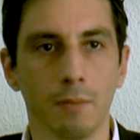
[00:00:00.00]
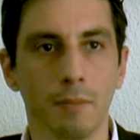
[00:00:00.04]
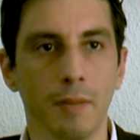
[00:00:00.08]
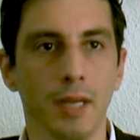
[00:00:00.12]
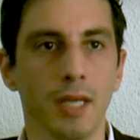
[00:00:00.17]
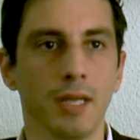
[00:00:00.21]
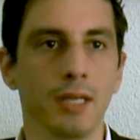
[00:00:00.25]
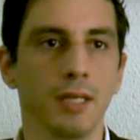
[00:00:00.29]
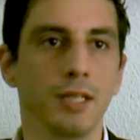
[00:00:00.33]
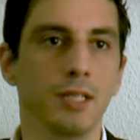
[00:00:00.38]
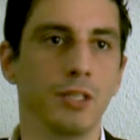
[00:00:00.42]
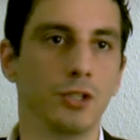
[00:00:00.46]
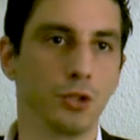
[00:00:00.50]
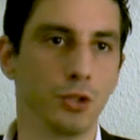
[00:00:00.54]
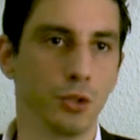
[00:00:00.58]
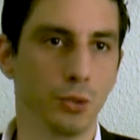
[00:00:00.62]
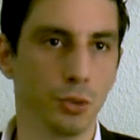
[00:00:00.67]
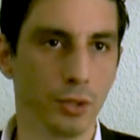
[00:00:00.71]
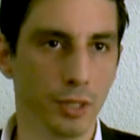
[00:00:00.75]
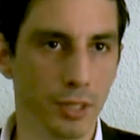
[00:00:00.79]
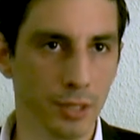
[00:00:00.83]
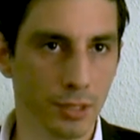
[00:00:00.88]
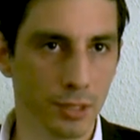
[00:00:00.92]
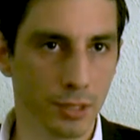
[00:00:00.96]
mainly
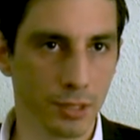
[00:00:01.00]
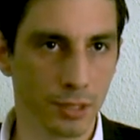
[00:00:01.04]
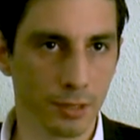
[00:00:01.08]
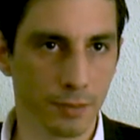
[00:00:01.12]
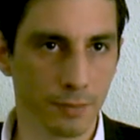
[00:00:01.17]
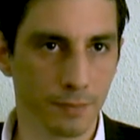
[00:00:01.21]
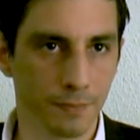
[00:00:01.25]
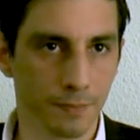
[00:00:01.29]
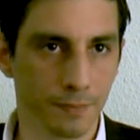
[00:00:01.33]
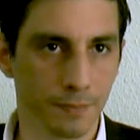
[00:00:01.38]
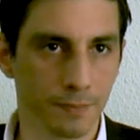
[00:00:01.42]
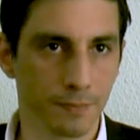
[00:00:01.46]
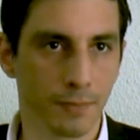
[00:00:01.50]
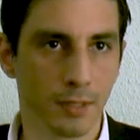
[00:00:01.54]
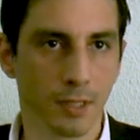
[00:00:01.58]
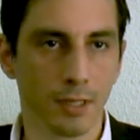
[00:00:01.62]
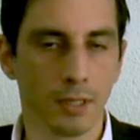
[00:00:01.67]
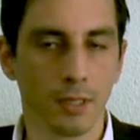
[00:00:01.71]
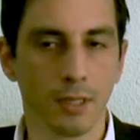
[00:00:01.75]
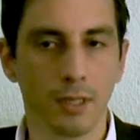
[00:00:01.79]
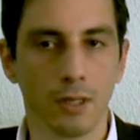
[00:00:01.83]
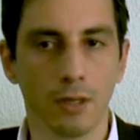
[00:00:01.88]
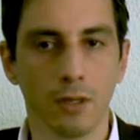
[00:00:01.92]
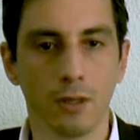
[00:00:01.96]
students
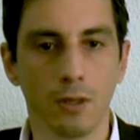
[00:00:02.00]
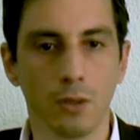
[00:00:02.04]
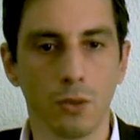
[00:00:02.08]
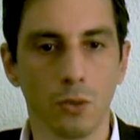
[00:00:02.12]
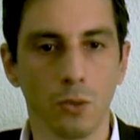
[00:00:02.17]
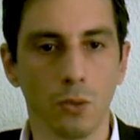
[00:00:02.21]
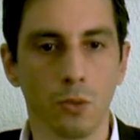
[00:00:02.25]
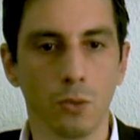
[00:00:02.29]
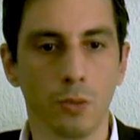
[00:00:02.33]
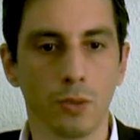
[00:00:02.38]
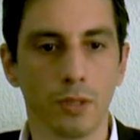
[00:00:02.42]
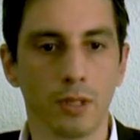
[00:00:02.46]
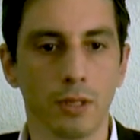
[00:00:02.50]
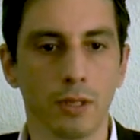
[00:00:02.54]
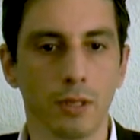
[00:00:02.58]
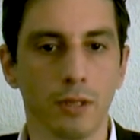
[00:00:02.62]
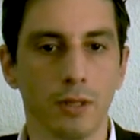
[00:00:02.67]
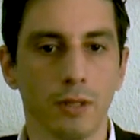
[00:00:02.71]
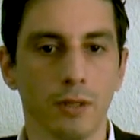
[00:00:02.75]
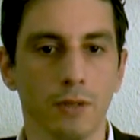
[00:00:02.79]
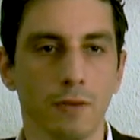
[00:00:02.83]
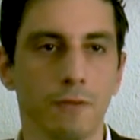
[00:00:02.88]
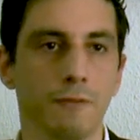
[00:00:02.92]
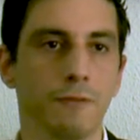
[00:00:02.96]
who
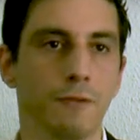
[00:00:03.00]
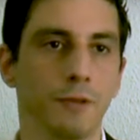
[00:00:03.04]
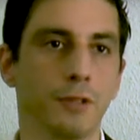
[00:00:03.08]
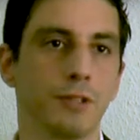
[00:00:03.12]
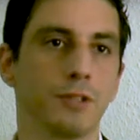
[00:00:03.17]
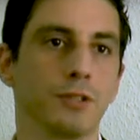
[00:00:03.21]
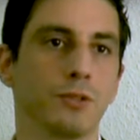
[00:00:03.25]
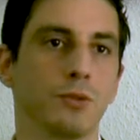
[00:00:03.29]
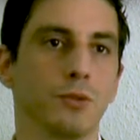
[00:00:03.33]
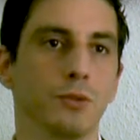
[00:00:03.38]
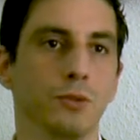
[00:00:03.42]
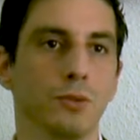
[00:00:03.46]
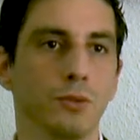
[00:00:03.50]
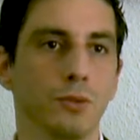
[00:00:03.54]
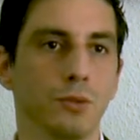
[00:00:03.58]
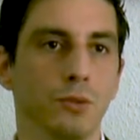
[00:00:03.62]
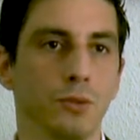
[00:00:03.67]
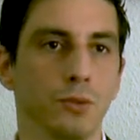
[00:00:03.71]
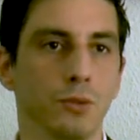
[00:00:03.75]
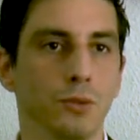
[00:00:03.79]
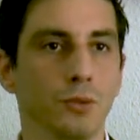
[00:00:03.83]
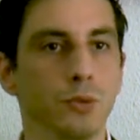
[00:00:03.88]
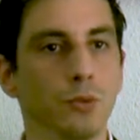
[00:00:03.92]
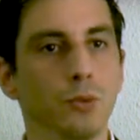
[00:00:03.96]
were the first
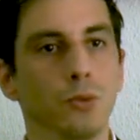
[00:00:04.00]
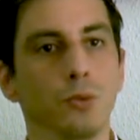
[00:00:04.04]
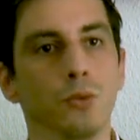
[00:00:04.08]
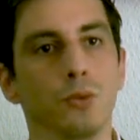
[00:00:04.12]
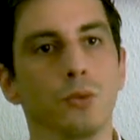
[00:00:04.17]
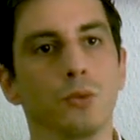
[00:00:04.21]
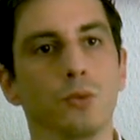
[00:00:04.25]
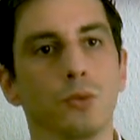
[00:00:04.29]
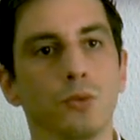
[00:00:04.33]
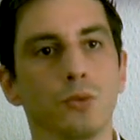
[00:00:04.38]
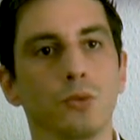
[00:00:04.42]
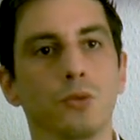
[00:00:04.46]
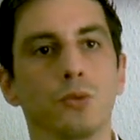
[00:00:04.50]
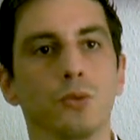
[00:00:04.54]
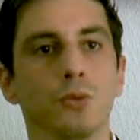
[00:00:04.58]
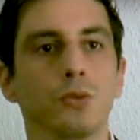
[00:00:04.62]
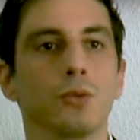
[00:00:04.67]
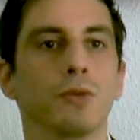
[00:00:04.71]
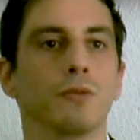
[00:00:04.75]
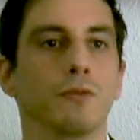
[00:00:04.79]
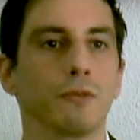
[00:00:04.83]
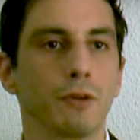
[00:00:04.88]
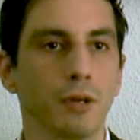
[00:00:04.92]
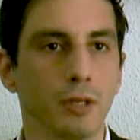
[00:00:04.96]
to, to, to
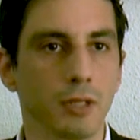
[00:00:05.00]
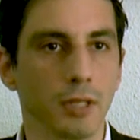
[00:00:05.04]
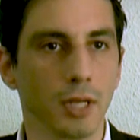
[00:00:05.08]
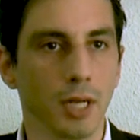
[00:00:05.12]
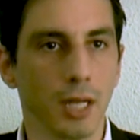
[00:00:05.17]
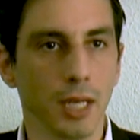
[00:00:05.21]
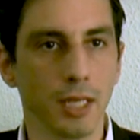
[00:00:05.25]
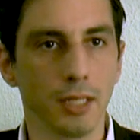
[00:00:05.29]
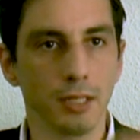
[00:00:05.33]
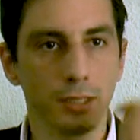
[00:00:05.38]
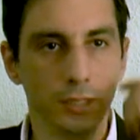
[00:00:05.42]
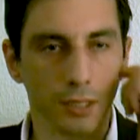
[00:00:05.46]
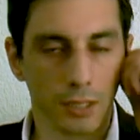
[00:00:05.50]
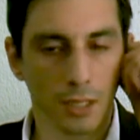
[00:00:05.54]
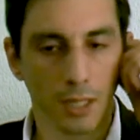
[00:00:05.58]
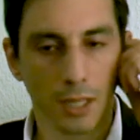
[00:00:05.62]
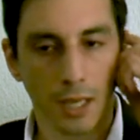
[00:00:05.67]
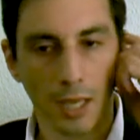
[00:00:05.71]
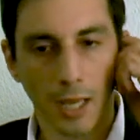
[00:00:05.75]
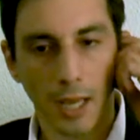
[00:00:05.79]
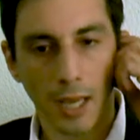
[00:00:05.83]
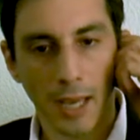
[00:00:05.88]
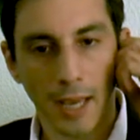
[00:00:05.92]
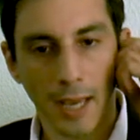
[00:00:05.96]
do the front lines.
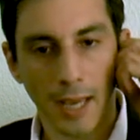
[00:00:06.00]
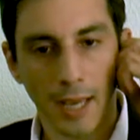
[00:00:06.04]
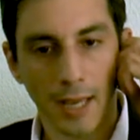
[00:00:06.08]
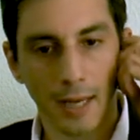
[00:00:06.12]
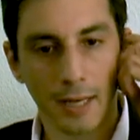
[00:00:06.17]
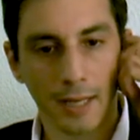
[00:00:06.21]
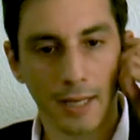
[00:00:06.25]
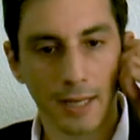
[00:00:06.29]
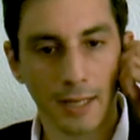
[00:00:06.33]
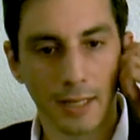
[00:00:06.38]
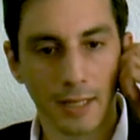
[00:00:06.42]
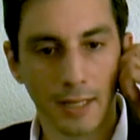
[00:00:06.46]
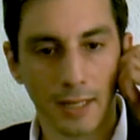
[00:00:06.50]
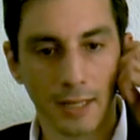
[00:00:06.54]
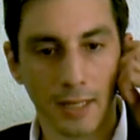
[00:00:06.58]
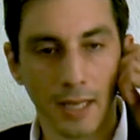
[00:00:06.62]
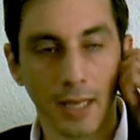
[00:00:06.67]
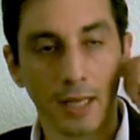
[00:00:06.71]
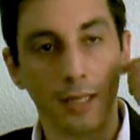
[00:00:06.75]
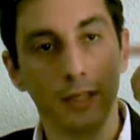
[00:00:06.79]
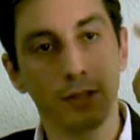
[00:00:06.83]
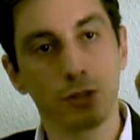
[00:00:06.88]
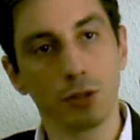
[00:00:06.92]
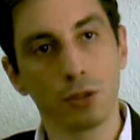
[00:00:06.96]
And
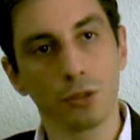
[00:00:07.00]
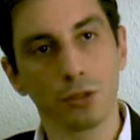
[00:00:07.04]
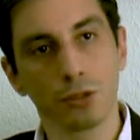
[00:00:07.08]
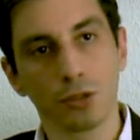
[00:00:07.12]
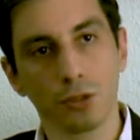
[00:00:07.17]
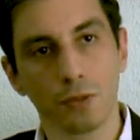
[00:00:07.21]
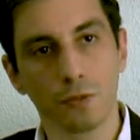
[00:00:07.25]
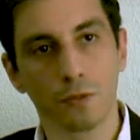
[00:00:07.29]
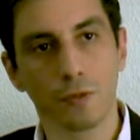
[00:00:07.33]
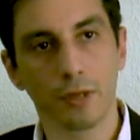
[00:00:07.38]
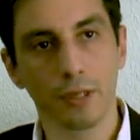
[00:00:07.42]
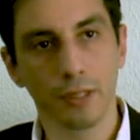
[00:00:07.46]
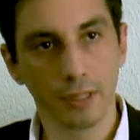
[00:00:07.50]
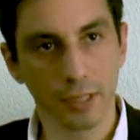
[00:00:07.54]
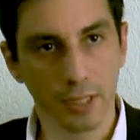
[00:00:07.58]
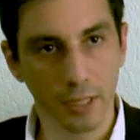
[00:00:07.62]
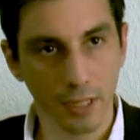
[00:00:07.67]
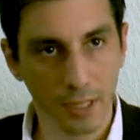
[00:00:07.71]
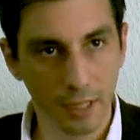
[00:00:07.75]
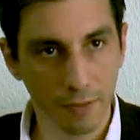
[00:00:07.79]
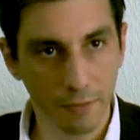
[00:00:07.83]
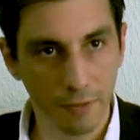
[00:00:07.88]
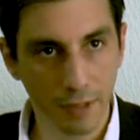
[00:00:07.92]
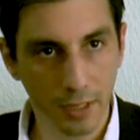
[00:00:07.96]
that is also very
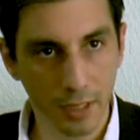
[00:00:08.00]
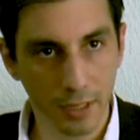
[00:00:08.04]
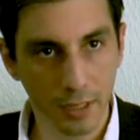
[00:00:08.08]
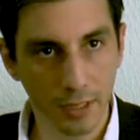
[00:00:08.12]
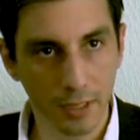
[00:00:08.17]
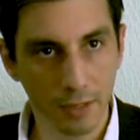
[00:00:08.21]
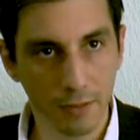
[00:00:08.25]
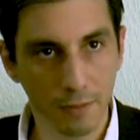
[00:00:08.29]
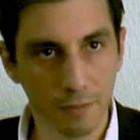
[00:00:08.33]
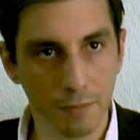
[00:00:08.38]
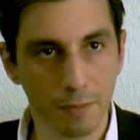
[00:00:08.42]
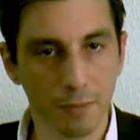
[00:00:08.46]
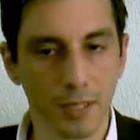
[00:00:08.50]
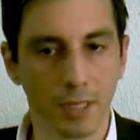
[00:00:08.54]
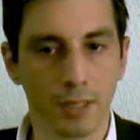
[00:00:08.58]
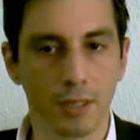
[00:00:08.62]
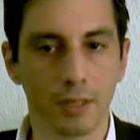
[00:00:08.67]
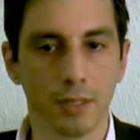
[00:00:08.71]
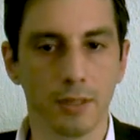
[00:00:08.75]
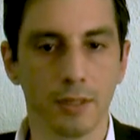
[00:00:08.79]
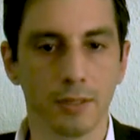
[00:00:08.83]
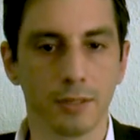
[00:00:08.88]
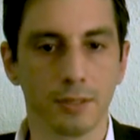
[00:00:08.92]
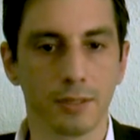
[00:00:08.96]
significant
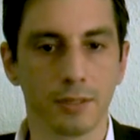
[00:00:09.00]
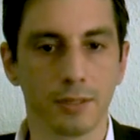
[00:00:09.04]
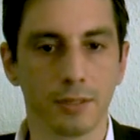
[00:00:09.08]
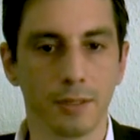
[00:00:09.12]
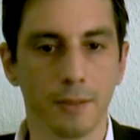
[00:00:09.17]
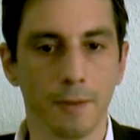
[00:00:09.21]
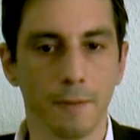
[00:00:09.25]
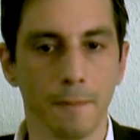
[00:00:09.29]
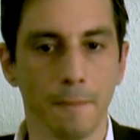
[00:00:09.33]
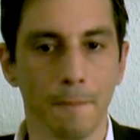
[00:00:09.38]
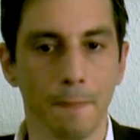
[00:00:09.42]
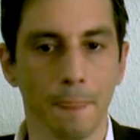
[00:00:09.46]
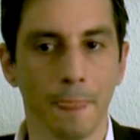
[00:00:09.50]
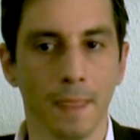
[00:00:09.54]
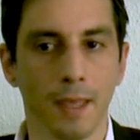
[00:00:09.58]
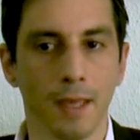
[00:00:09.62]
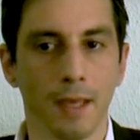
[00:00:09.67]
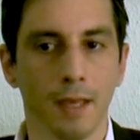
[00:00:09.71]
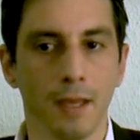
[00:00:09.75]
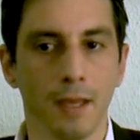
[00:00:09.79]
because um,